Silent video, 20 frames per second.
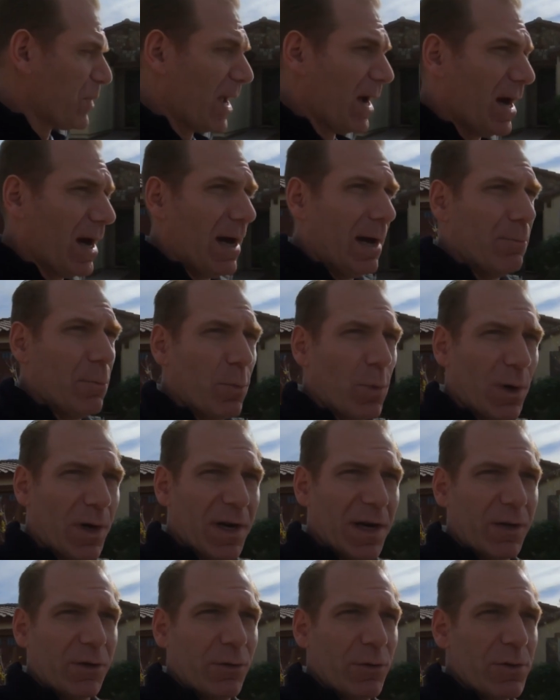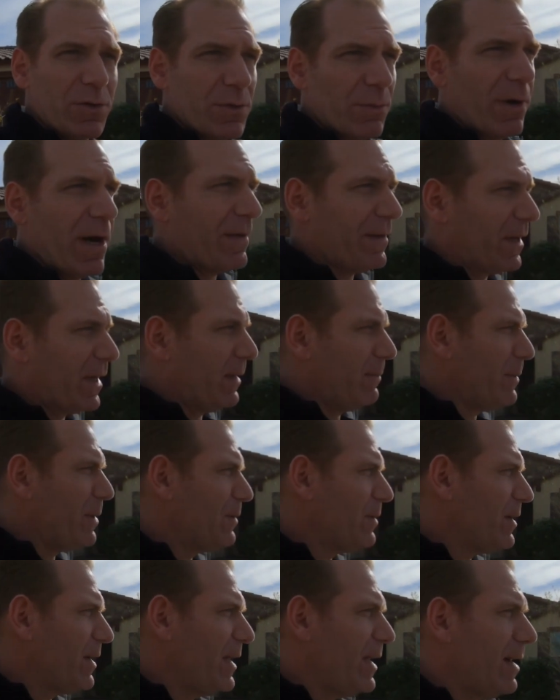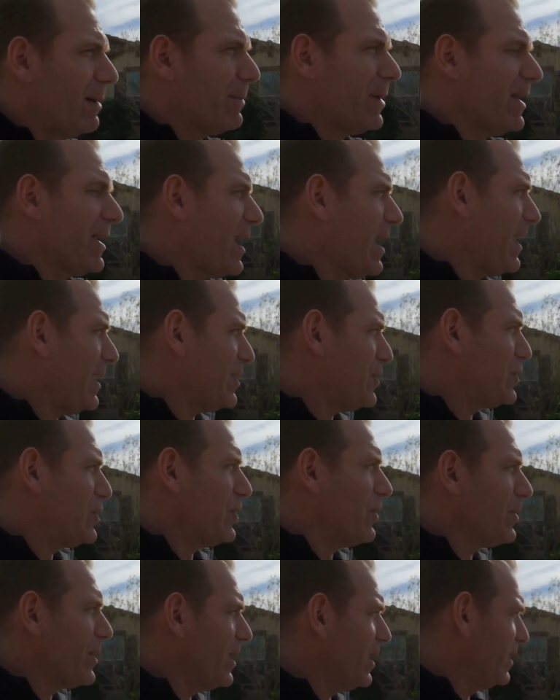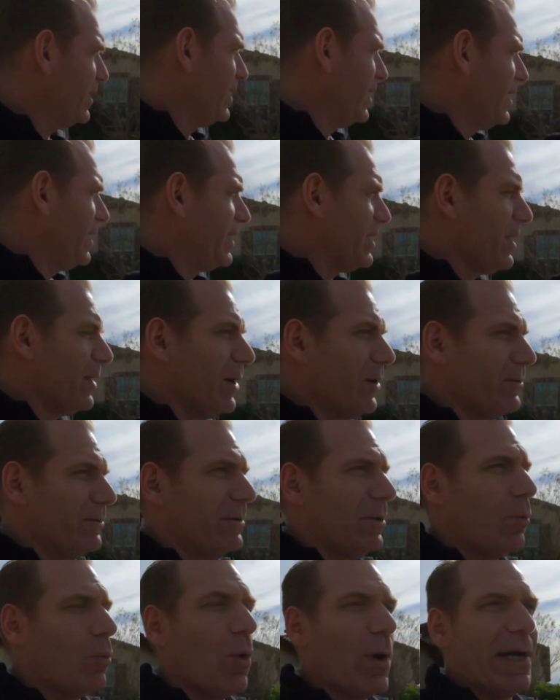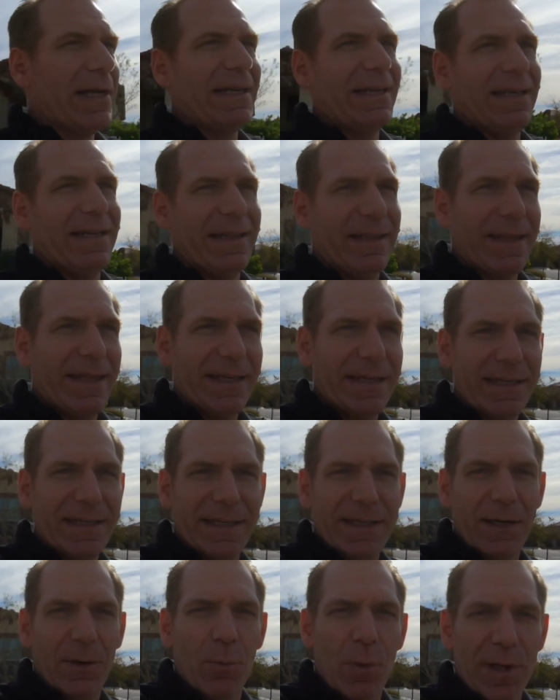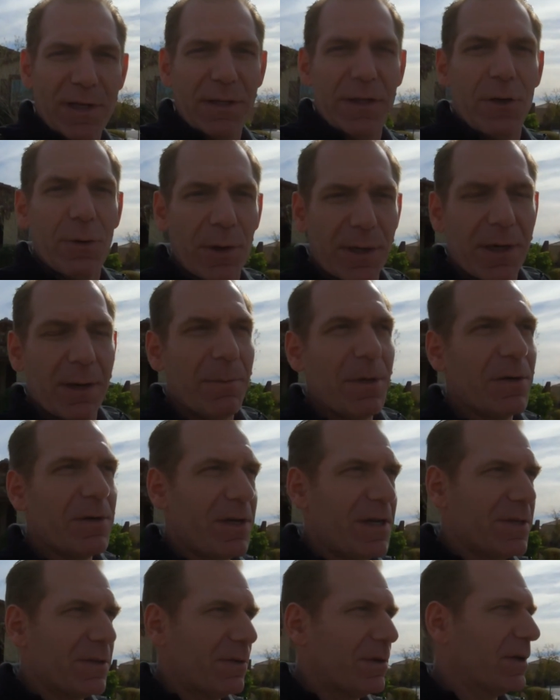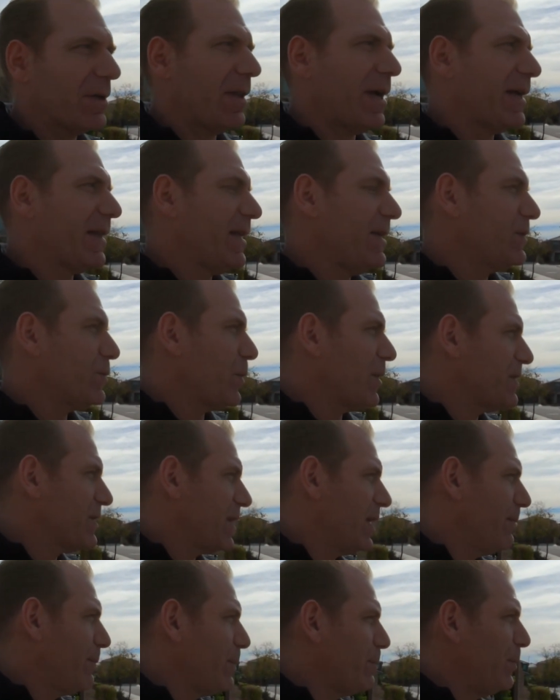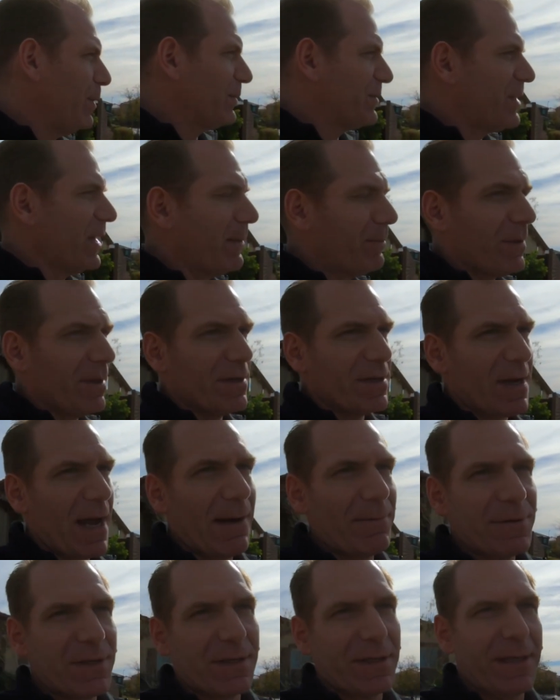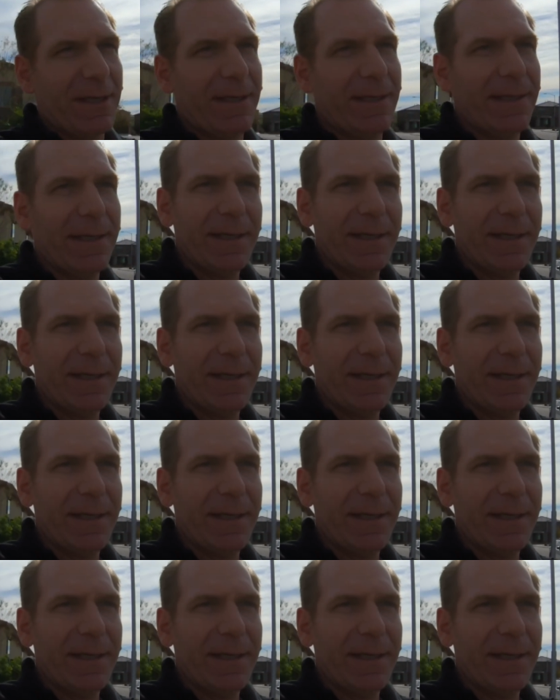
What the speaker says: we're going to cruise around the community. I'm going to kind of show you, what newer communities look like, these ones that have been built up. There's obviously,